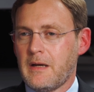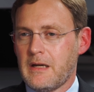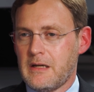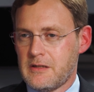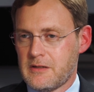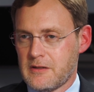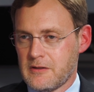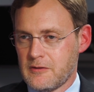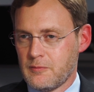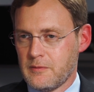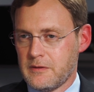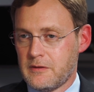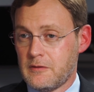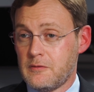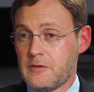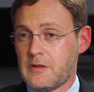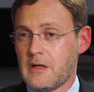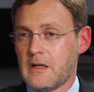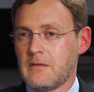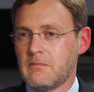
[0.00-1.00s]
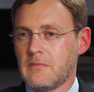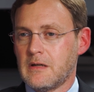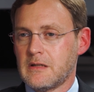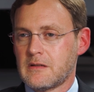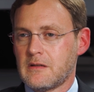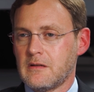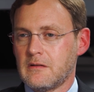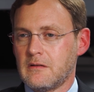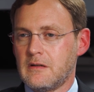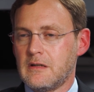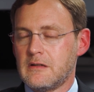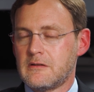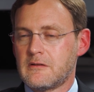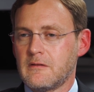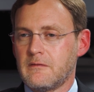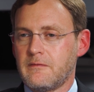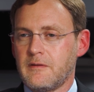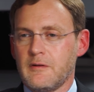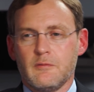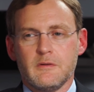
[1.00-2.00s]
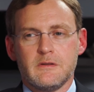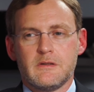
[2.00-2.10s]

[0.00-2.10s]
patients with Duchenne muscular dystrophy,